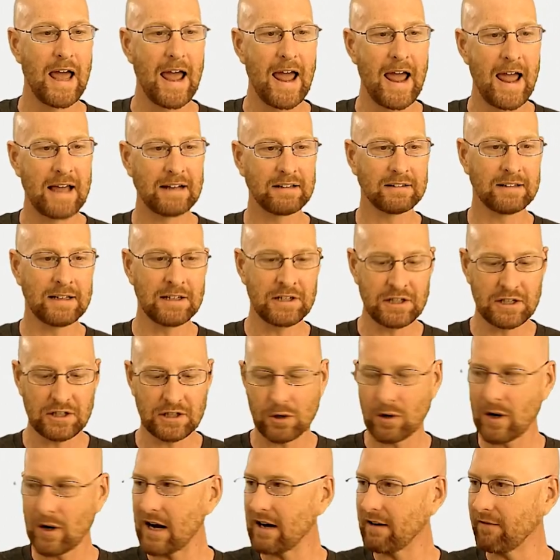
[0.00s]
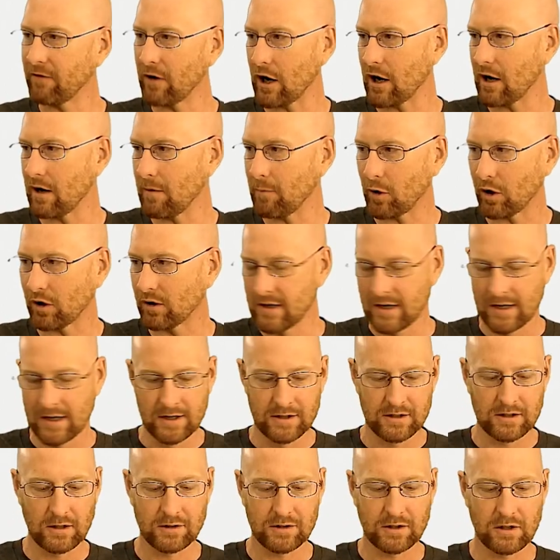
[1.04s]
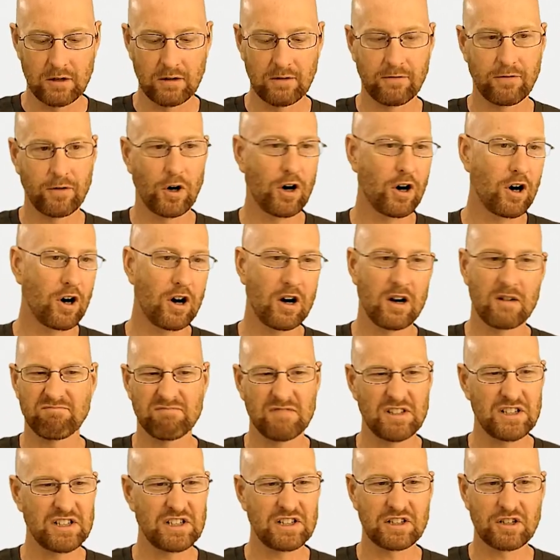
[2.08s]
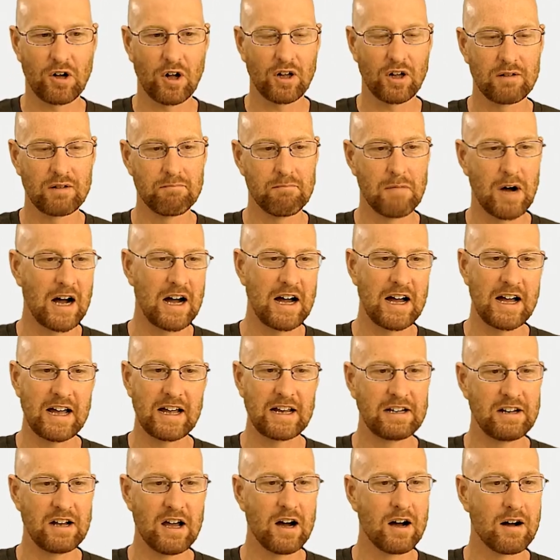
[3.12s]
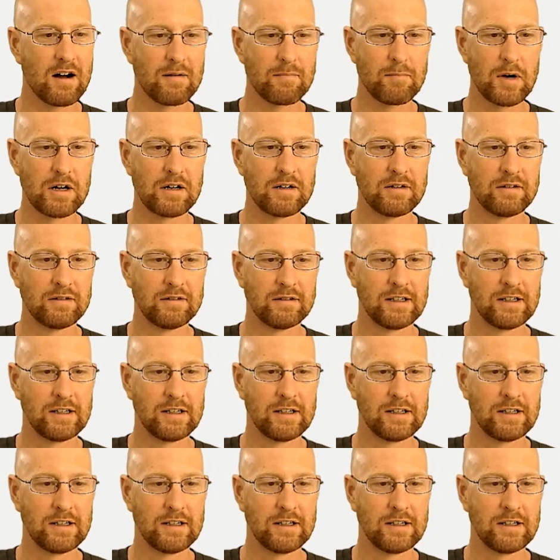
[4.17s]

And let's just create a variable. So let's go var, let's just it my num,